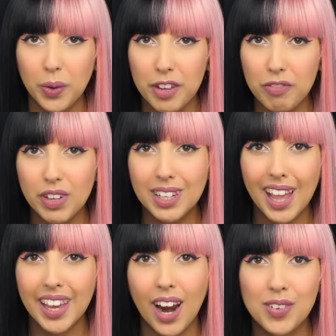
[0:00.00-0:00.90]
do I feel
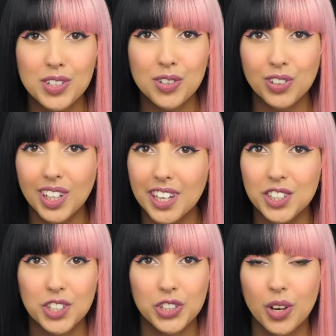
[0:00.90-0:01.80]
like Aaron's
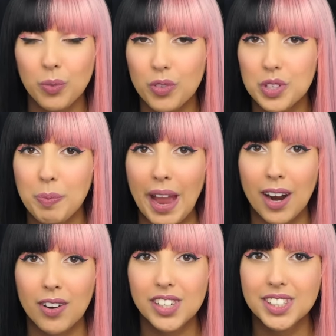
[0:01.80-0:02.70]
relationship with his
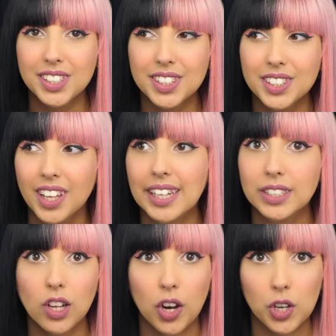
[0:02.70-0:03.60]
parents
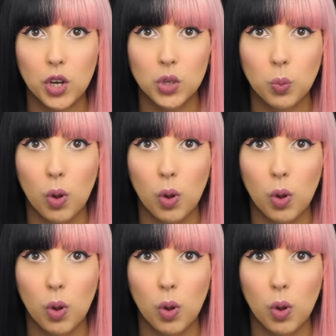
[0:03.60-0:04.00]
is not a good